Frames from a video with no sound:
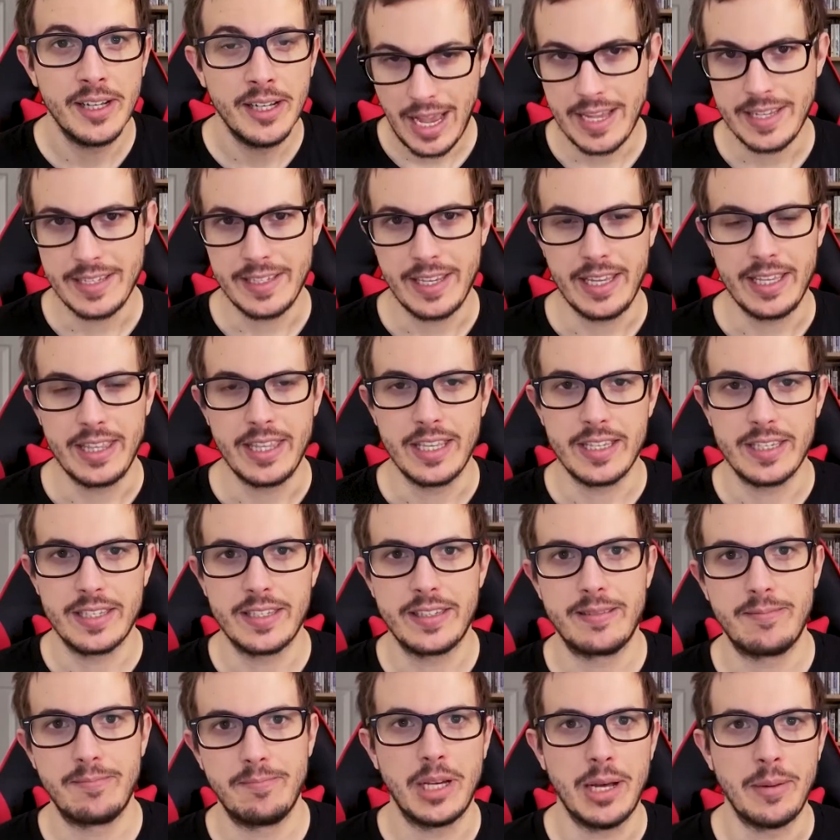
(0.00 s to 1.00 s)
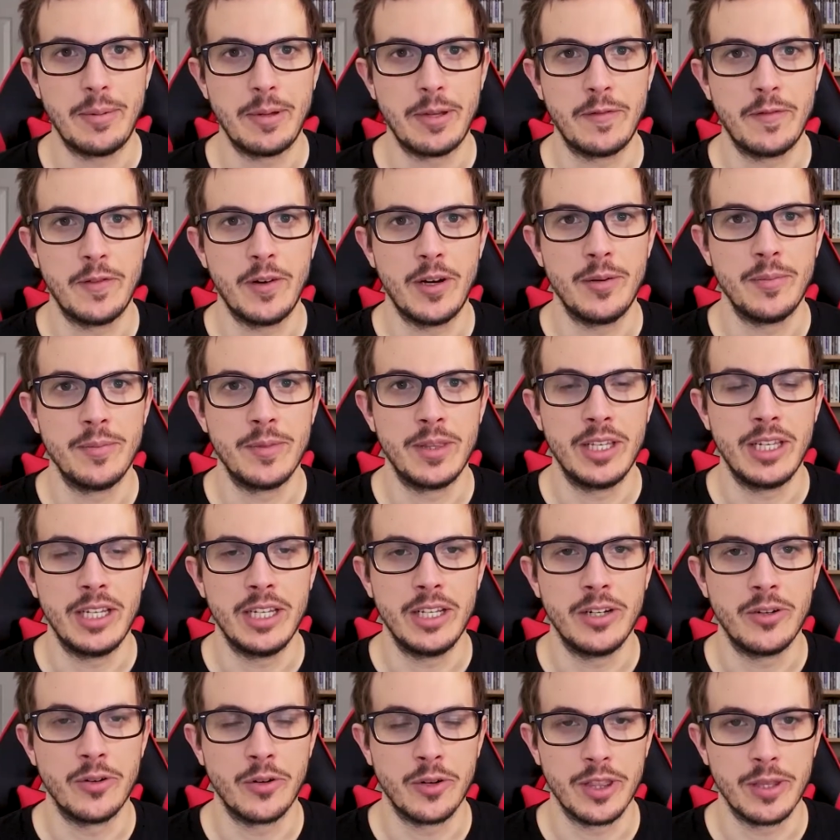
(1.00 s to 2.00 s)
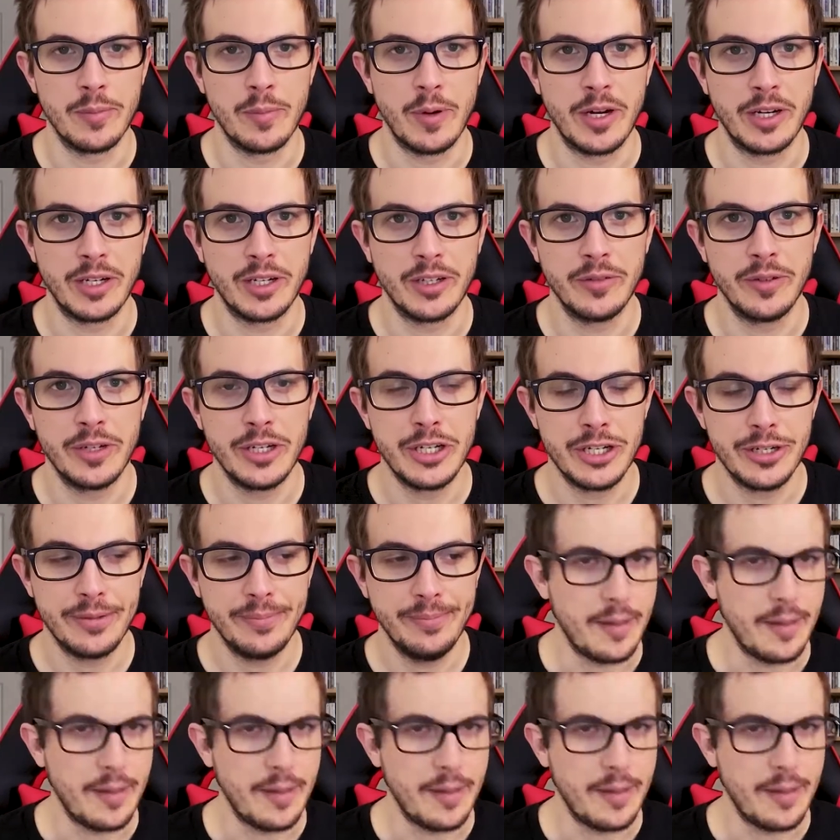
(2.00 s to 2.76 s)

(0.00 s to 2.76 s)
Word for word: I say this coming from the North American region.